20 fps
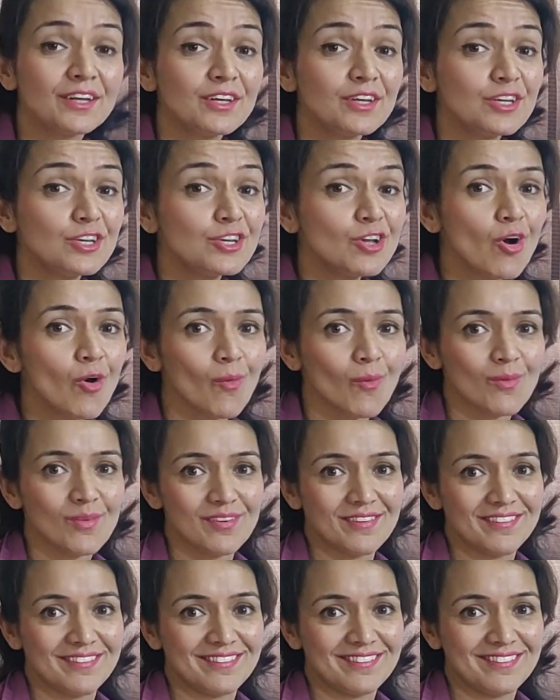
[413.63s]
No.
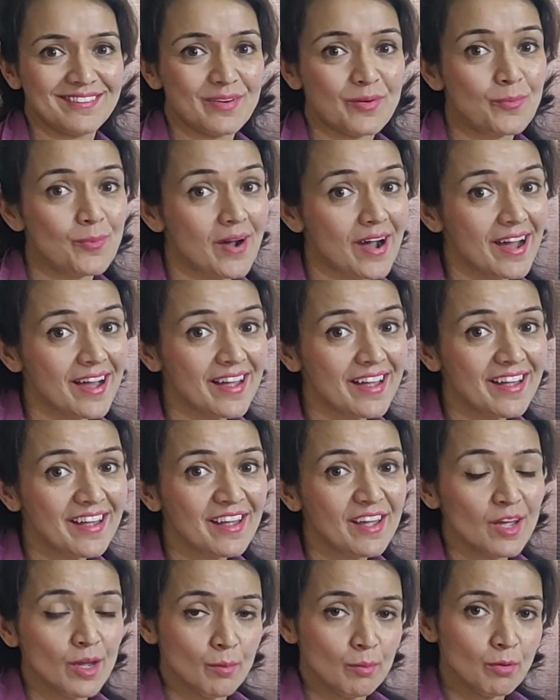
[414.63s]
Why?
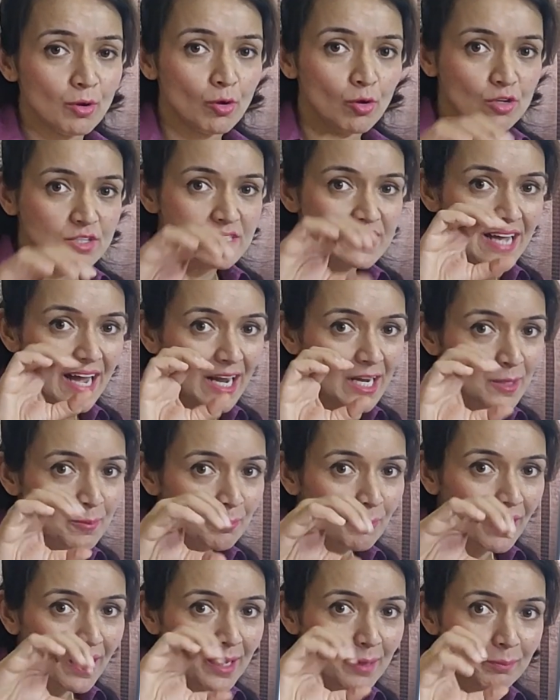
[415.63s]
Because that
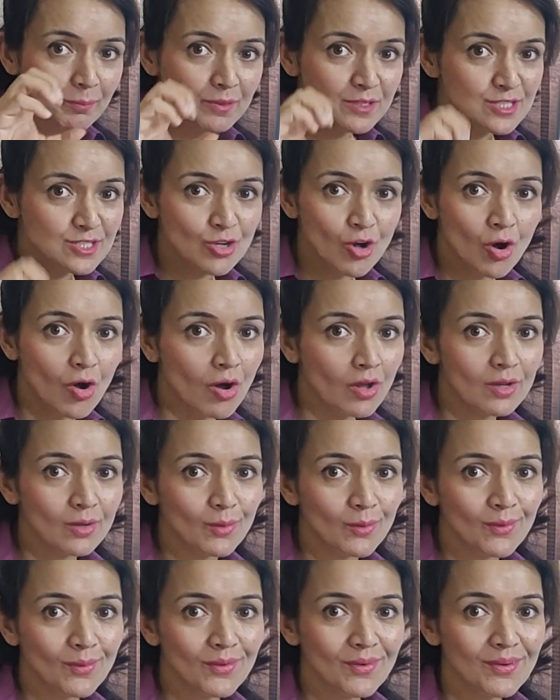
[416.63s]
pipe is
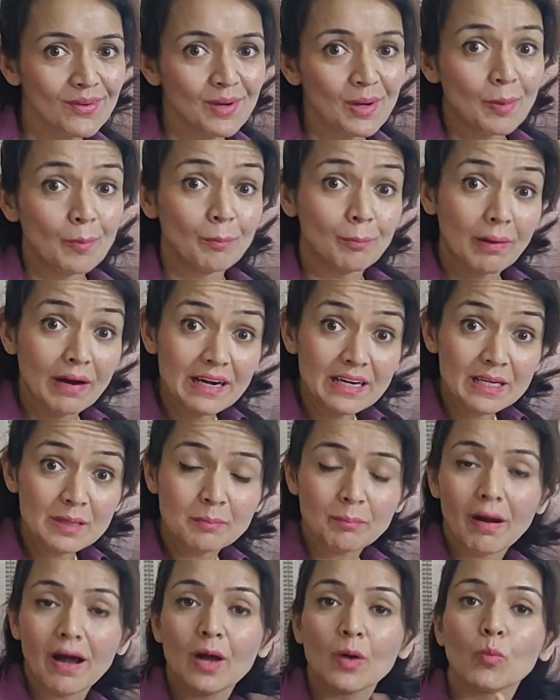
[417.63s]
hollow. But
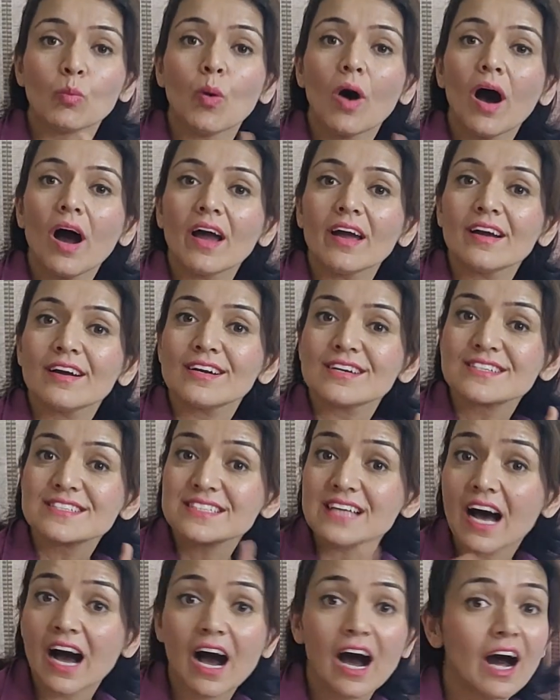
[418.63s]
my wires
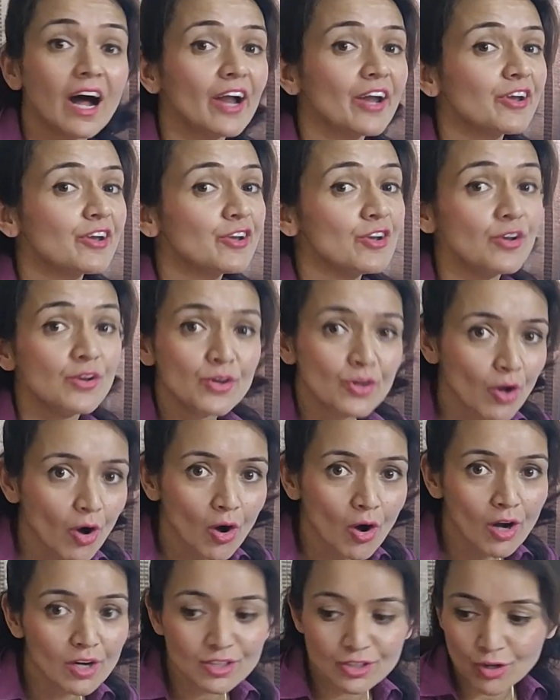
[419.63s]
are
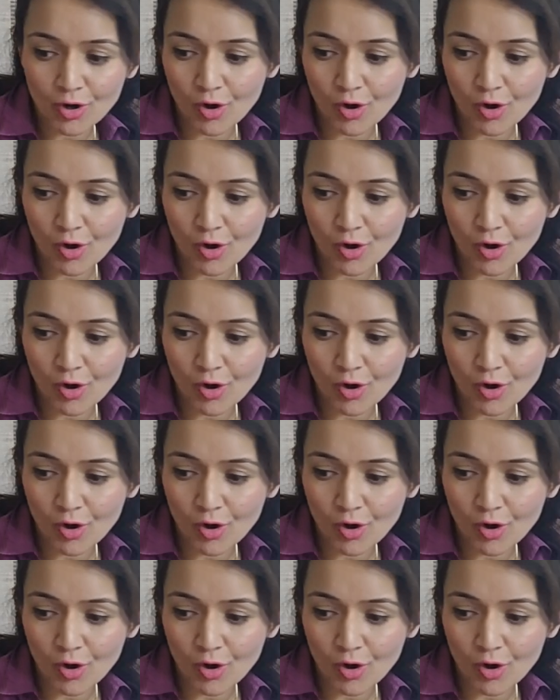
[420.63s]
not